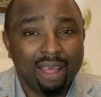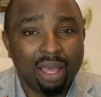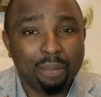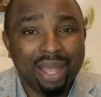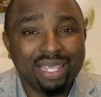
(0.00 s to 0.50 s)

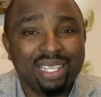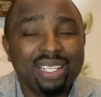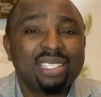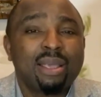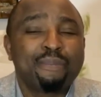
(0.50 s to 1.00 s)

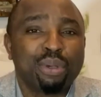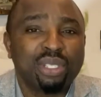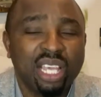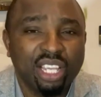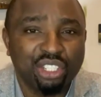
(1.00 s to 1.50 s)
Emergency
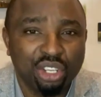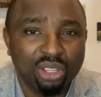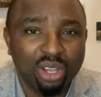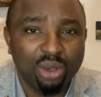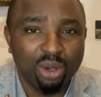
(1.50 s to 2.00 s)

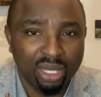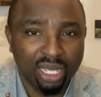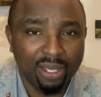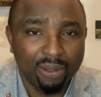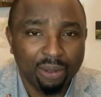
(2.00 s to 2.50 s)
Protection
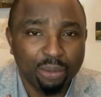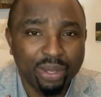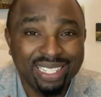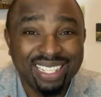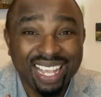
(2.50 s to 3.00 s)
Order,
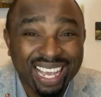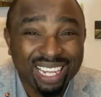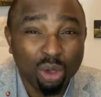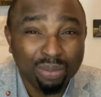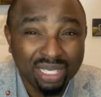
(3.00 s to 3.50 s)
which they
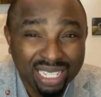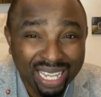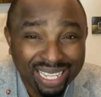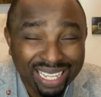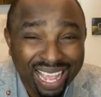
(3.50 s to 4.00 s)
can
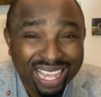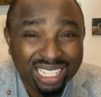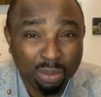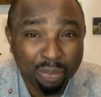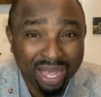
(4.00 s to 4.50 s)
obtain
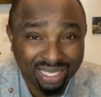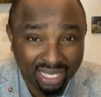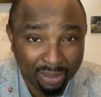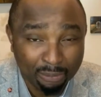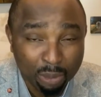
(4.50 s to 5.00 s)
ex
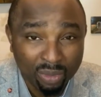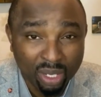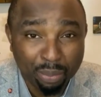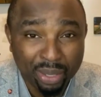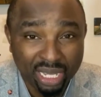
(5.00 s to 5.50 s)
parte,
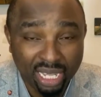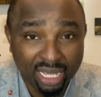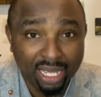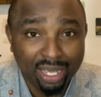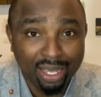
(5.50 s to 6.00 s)

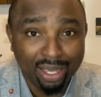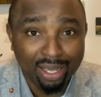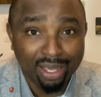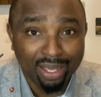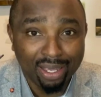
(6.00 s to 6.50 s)
meaning
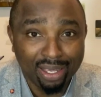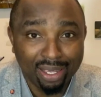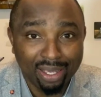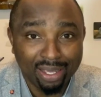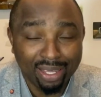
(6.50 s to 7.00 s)

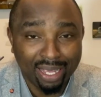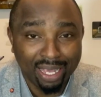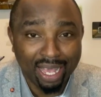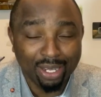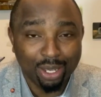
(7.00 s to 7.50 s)
they
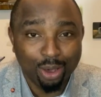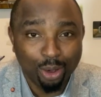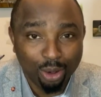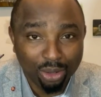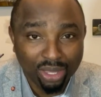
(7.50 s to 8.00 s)
can
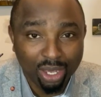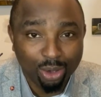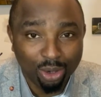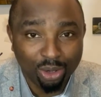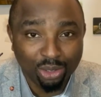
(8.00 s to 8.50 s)
call the
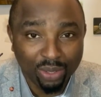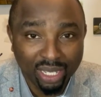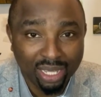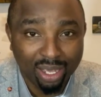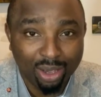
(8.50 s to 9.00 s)
court,
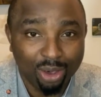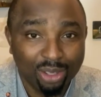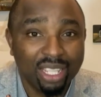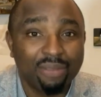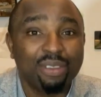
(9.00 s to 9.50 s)
ring the
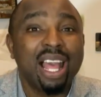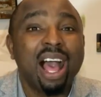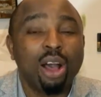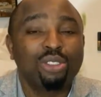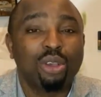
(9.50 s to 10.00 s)
court even
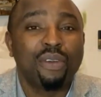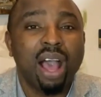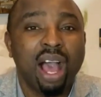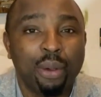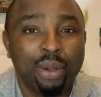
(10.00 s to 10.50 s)
out
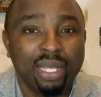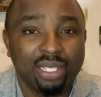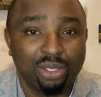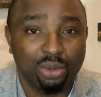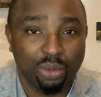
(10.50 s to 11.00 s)
of
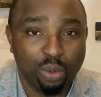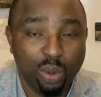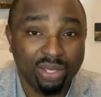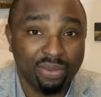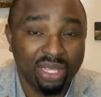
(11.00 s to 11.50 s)
hours to
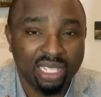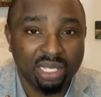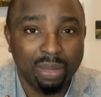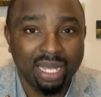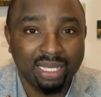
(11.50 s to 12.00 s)
request for
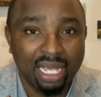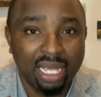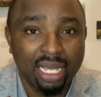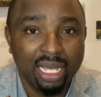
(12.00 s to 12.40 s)
this matter